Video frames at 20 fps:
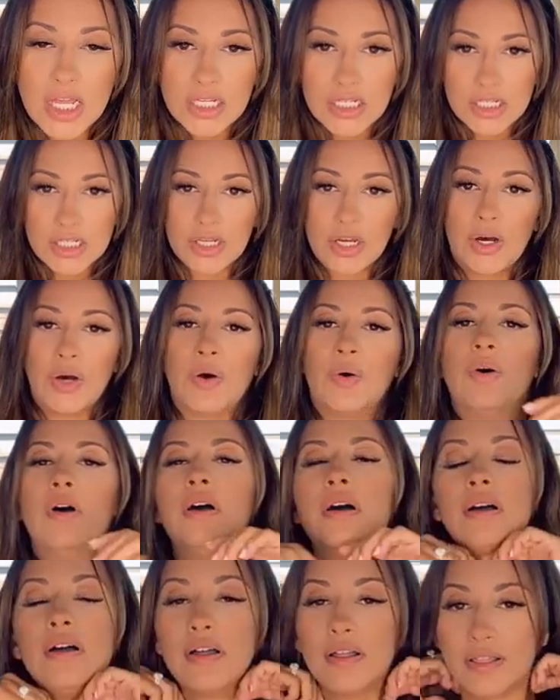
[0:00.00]
So
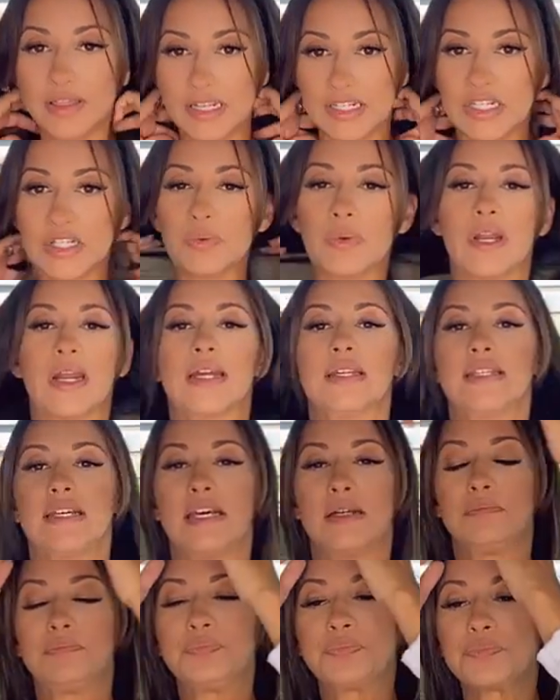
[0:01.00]
this is what I
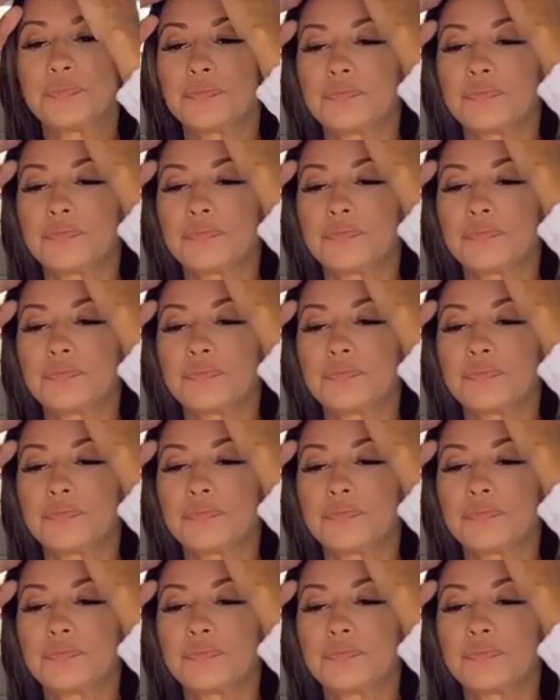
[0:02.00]
did.